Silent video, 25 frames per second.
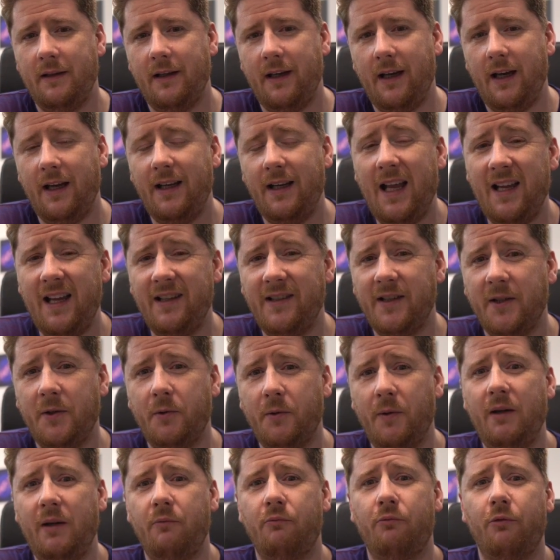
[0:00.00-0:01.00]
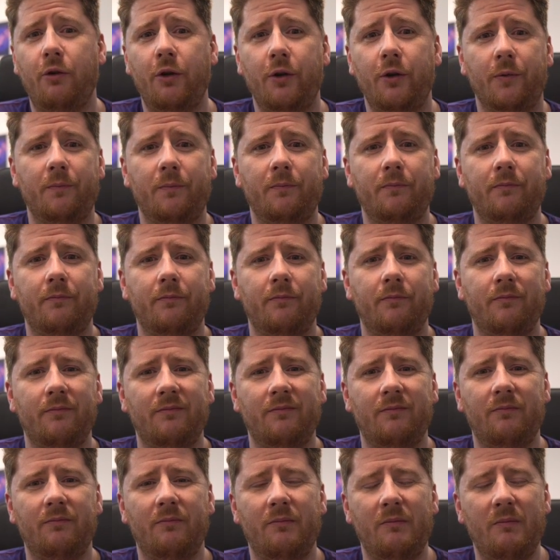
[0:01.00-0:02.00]
And that is a great route.
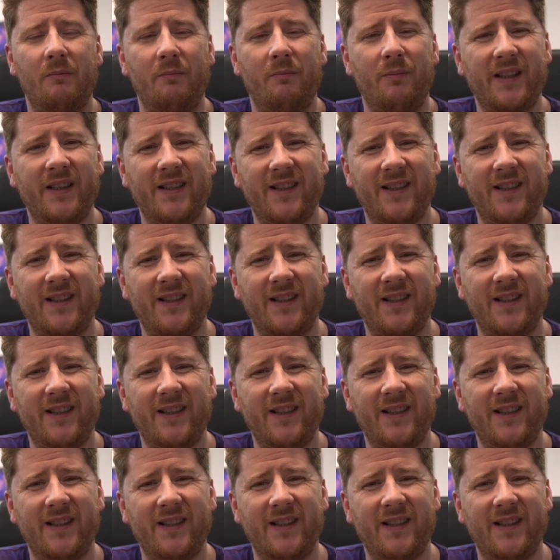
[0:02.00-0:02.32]
But